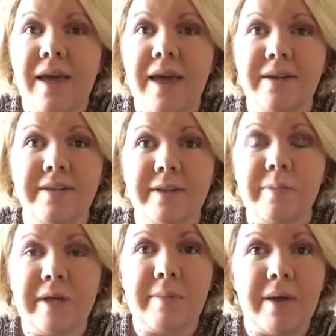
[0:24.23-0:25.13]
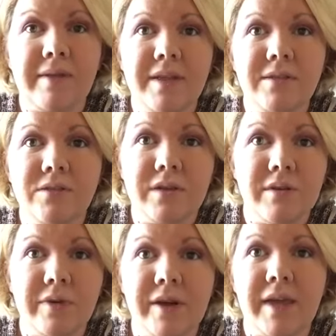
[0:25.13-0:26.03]
and a little bit about the history
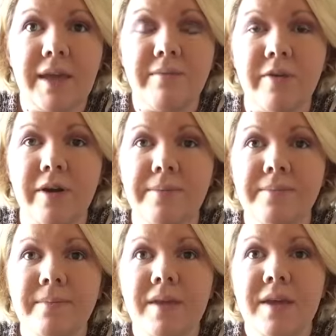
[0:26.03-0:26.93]
of where it came from.